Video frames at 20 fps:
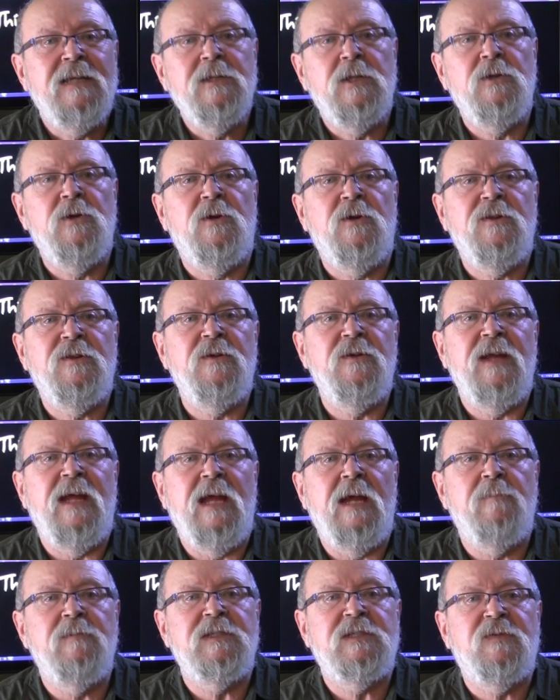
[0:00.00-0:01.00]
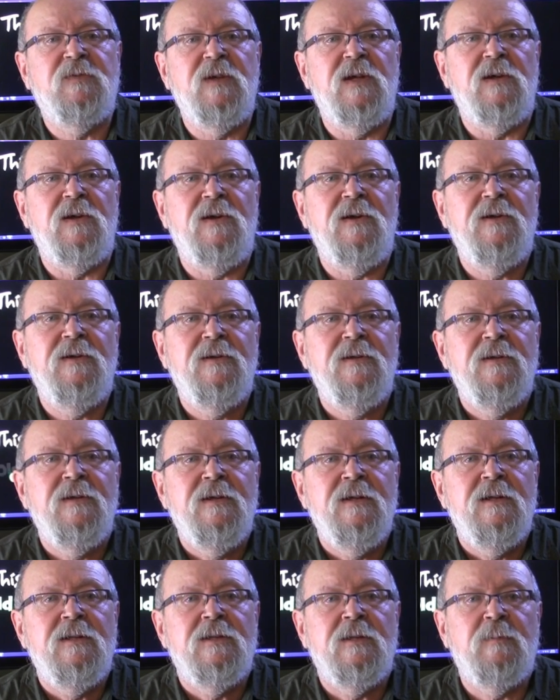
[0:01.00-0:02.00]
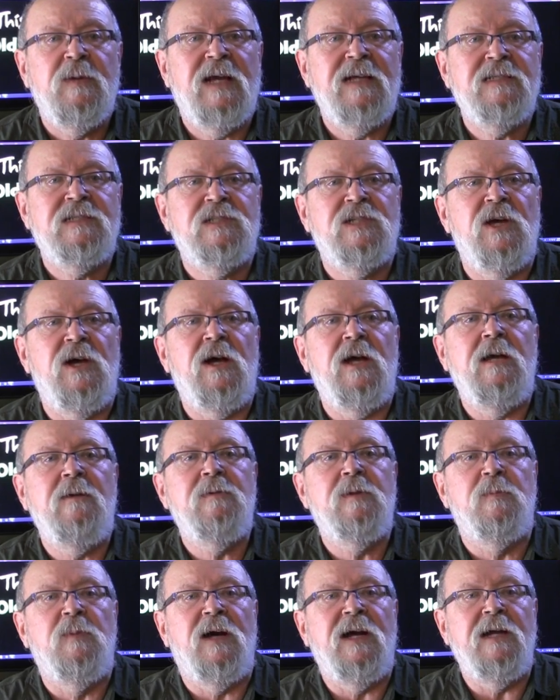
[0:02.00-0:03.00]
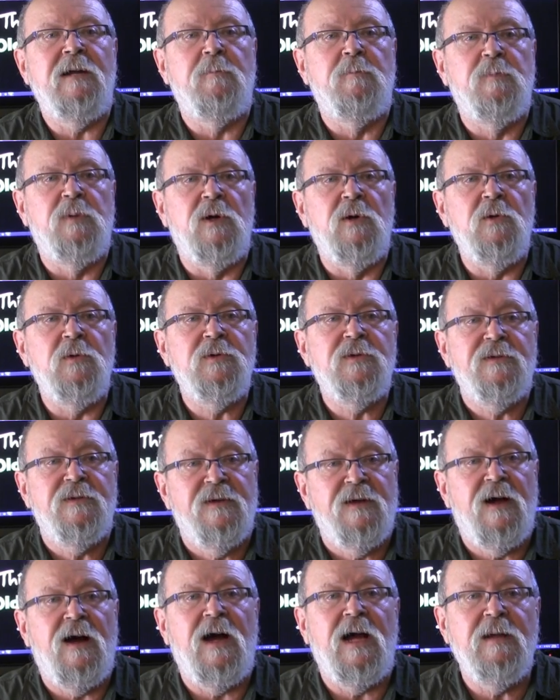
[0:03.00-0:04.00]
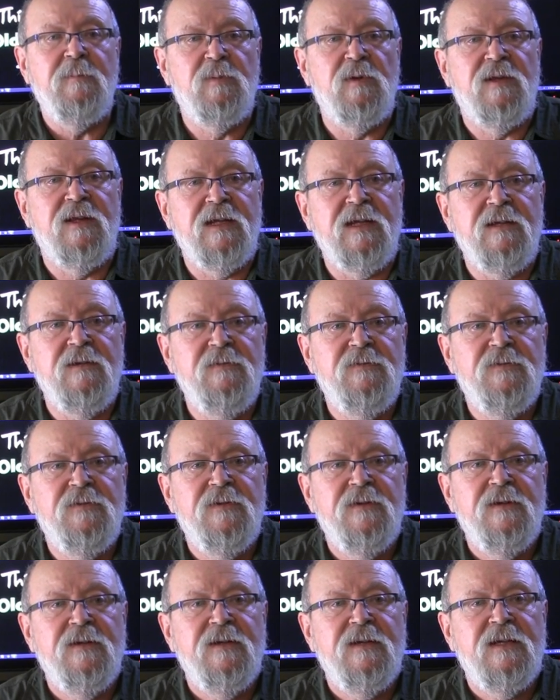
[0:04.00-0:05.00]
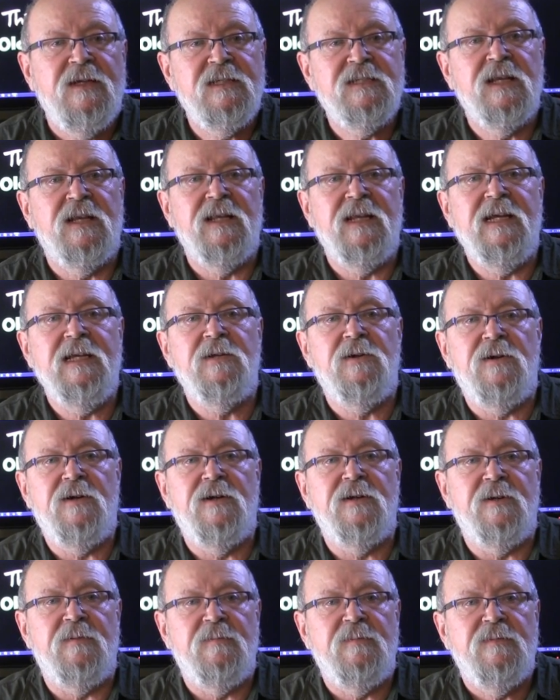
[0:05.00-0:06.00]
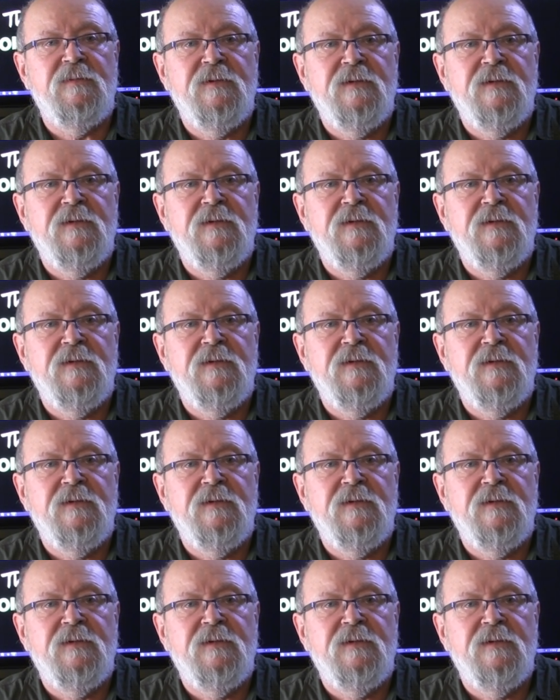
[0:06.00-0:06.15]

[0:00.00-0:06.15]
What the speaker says: In the Northern Hemisphere, the best time to buy a boat, I believe, is in late autumn.